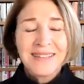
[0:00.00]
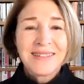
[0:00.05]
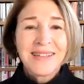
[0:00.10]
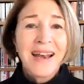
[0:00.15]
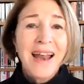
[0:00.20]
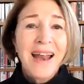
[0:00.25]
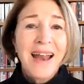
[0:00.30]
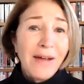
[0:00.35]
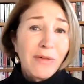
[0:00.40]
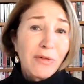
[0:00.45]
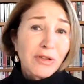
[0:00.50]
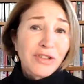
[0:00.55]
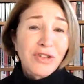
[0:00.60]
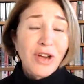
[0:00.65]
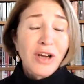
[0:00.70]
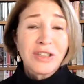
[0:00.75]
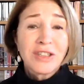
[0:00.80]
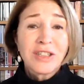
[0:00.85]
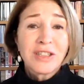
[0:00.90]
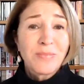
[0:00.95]
And I will
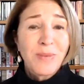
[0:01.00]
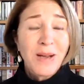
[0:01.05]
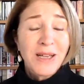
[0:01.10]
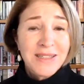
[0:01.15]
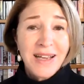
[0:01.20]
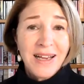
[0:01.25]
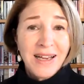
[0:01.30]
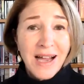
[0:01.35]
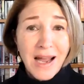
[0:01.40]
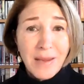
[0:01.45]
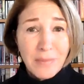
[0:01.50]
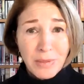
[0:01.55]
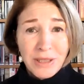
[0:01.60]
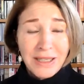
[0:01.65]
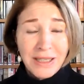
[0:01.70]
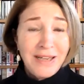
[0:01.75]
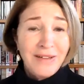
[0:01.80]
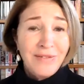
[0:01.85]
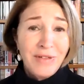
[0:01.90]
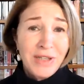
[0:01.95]
start just by saying I
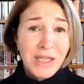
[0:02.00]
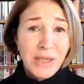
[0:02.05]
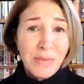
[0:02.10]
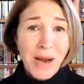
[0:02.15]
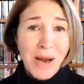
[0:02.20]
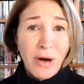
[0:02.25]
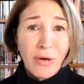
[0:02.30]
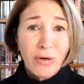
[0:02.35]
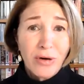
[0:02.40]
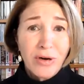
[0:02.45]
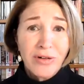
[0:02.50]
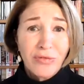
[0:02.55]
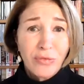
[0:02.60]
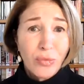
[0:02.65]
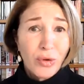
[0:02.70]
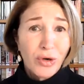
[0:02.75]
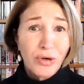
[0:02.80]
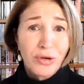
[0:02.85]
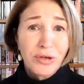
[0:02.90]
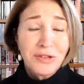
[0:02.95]
believe in the power of
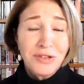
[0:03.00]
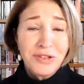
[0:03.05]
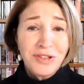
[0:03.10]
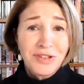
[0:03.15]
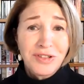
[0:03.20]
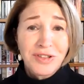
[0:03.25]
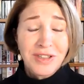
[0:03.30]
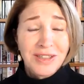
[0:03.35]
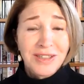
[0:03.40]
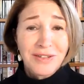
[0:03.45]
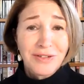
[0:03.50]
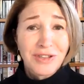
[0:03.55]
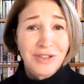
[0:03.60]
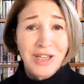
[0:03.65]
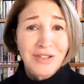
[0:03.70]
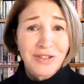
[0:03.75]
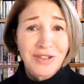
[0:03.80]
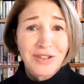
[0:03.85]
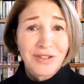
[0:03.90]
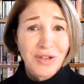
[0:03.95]
words.
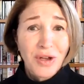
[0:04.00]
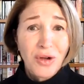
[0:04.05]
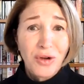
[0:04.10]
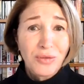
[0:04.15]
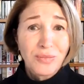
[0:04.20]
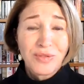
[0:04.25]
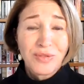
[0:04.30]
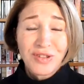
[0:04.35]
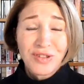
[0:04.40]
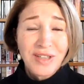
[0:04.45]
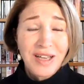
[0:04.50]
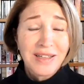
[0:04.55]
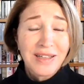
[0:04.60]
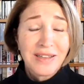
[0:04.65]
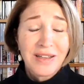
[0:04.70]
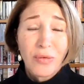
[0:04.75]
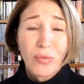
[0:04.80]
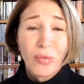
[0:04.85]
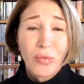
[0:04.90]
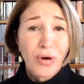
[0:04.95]
Justice Holmes said
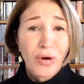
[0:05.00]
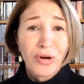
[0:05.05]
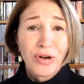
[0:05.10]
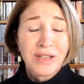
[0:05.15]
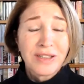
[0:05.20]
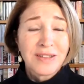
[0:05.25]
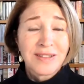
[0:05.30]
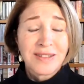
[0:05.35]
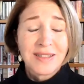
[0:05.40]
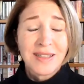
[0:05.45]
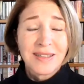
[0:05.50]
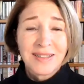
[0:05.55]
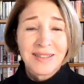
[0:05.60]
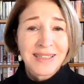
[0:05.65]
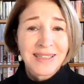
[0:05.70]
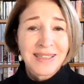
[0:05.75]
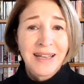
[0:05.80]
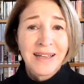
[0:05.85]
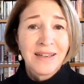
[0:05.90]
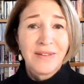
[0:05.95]
the word is the
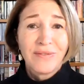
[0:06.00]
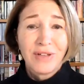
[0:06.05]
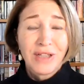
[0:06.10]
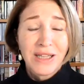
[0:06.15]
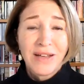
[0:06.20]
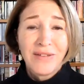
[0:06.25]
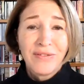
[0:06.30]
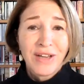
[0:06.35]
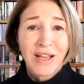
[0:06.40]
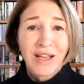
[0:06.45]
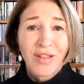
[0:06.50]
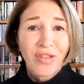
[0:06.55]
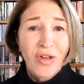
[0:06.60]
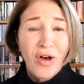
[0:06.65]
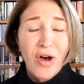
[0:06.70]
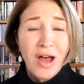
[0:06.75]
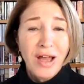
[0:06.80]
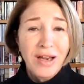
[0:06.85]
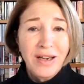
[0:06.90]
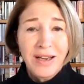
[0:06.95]
skin of a living
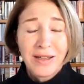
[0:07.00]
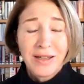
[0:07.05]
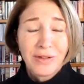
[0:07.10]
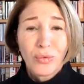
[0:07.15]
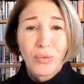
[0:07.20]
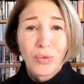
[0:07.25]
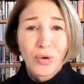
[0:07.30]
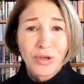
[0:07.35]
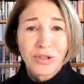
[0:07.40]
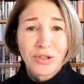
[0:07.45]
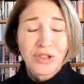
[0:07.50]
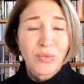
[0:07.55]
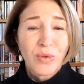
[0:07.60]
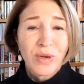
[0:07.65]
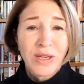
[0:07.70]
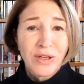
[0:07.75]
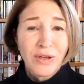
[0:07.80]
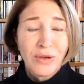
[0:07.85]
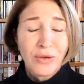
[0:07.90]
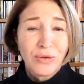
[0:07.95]
thought, and the words we
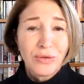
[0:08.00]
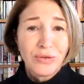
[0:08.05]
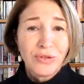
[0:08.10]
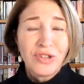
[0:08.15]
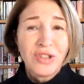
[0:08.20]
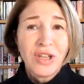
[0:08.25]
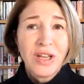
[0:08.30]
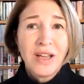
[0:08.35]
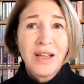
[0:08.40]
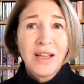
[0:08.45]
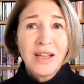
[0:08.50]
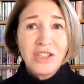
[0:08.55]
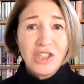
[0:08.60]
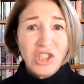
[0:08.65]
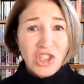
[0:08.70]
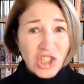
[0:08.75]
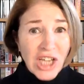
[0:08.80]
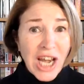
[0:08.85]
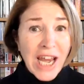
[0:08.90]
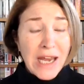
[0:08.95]
use
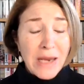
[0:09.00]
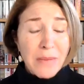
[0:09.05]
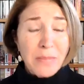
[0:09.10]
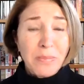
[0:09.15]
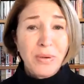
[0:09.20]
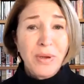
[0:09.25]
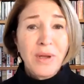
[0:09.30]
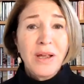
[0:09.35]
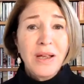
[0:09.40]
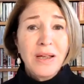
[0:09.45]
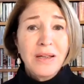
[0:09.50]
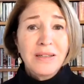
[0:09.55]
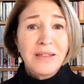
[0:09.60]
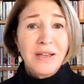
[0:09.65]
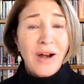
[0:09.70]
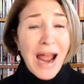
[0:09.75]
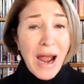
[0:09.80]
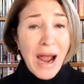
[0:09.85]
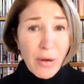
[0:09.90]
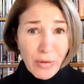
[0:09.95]
shape,
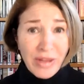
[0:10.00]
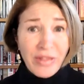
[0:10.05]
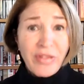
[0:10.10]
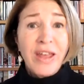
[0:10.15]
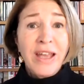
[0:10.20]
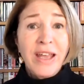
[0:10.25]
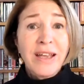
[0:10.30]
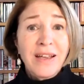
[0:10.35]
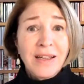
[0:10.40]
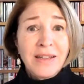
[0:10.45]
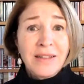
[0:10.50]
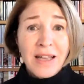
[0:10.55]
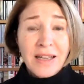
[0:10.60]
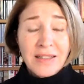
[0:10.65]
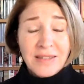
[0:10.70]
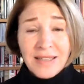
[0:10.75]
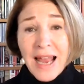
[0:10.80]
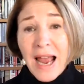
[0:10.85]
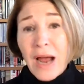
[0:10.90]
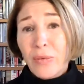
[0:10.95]
how we think, and
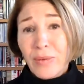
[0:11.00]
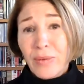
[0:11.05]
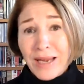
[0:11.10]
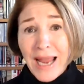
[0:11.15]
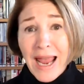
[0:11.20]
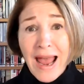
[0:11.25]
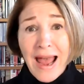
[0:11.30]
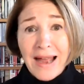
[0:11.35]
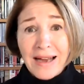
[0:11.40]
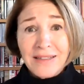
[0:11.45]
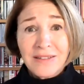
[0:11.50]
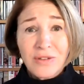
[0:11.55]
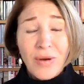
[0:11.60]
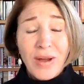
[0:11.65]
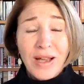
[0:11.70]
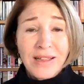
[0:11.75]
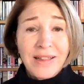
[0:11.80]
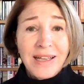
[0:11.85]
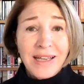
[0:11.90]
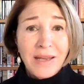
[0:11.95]
thus how we act. So
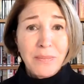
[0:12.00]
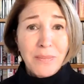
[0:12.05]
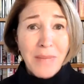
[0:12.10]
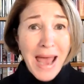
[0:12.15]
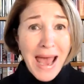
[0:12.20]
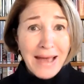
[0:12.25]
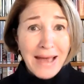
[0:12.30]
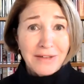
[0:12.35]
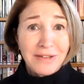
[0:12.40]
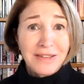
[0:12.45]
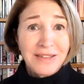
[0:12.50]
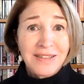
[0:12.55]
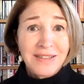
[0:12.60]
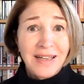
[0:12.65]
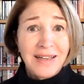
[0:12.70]
I think it matters.